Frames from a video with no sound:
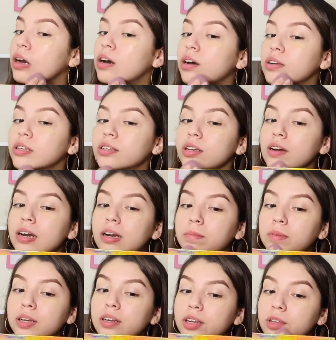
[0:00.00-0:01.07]
Also,
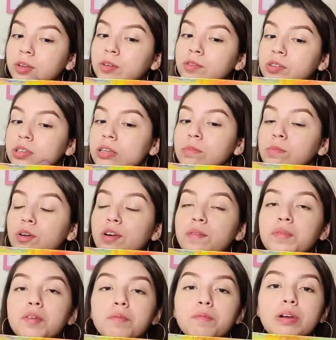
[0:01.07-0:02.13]
I'm gonna use some more
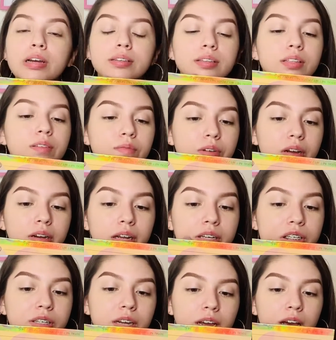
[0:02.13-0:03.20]
of the rest of the
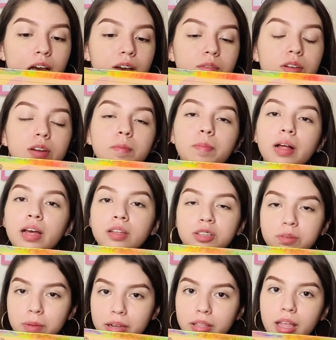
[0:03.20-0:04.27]
foundation I have and apply it
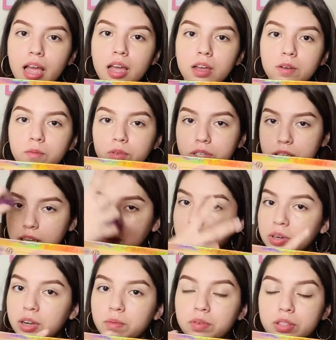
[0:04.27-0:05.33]
to my neck once
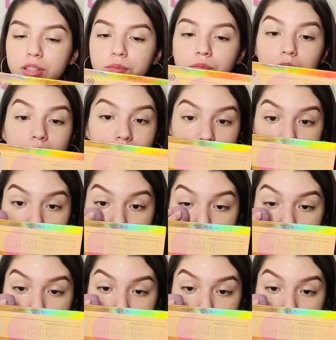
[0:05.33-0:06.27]
I'm done with the face.